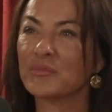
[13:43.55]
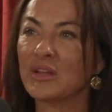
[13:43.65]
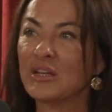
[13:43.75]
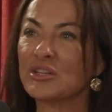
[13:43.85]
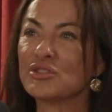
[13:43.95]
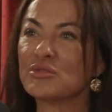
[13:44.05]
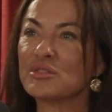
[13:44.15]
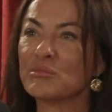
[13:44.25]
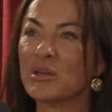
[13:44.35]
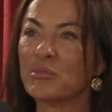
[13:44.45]
and
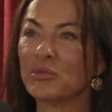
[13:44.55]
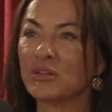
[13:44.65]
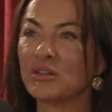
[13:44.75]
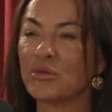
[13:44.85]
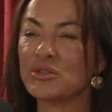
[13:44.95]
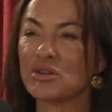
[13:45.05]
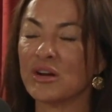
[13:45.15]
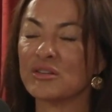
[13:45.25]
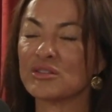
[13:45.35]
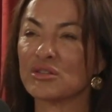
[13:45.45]
introducing people and always
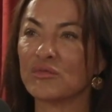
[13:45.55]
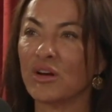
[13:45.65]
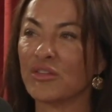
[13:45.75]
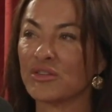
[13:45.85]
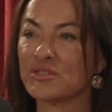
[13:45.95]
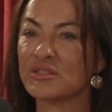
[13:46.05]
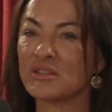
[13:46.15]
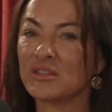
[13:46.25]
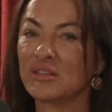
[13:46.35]
trying to serve others.